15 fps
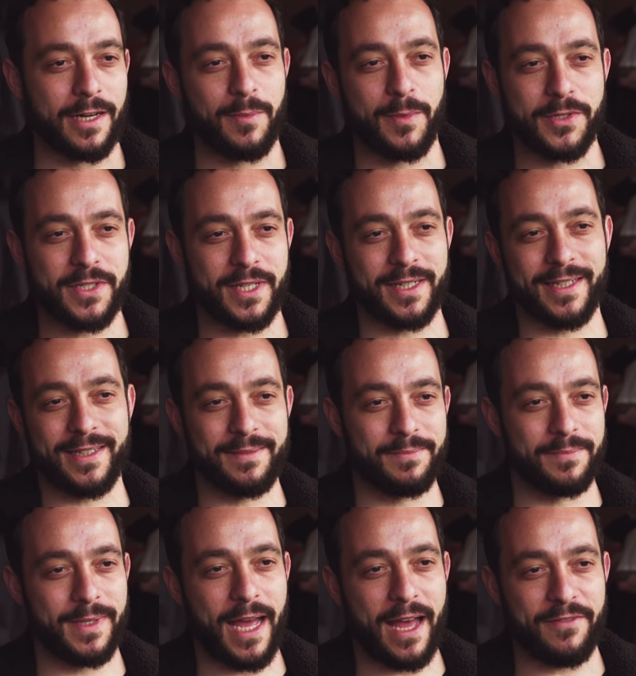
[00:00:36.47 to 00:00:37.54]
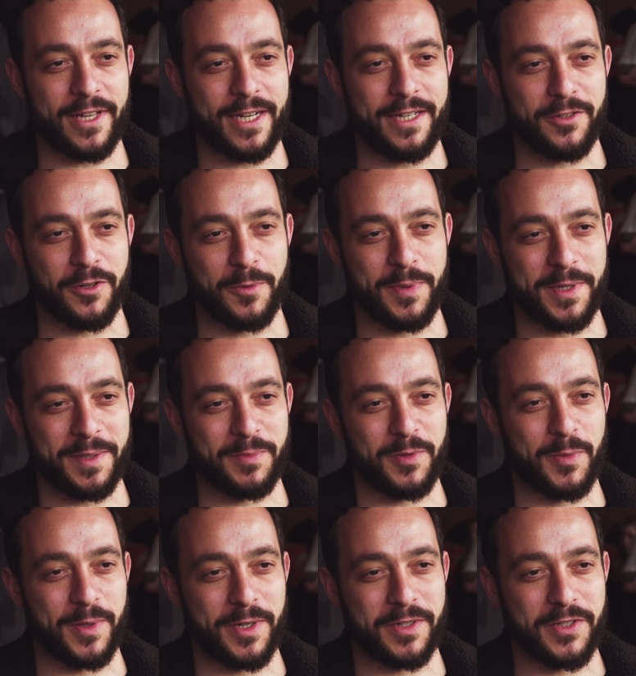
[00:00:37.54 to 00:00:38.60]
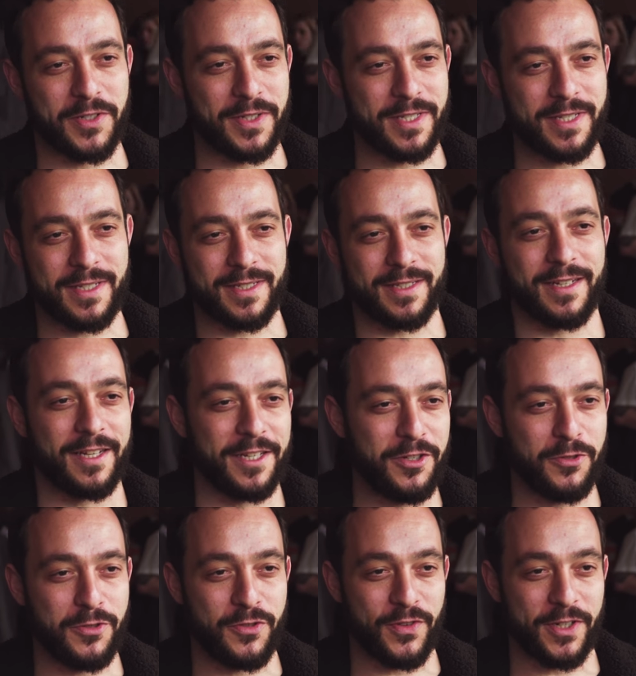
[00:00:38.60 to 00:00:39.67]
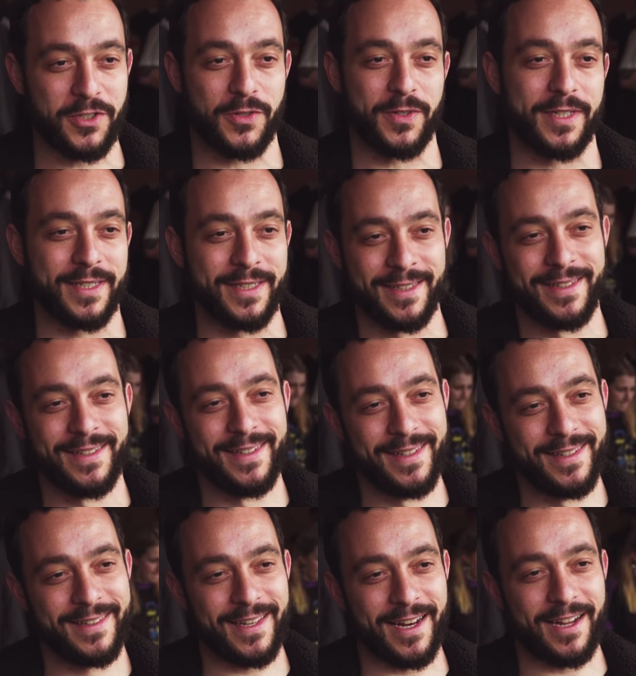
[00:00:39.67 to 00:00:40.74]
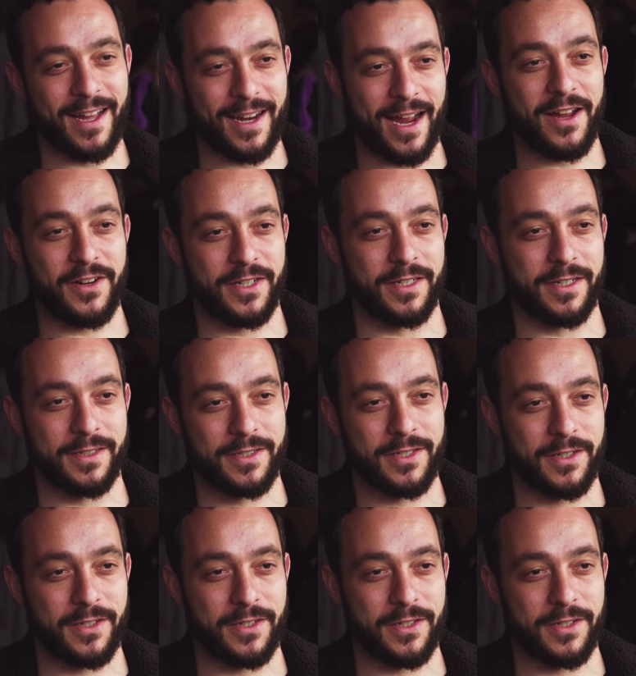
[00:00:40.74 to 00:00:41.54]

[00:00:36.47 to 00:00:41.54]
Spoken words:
I almost didn't have any European premiere, so this is a huge victory that I got out here.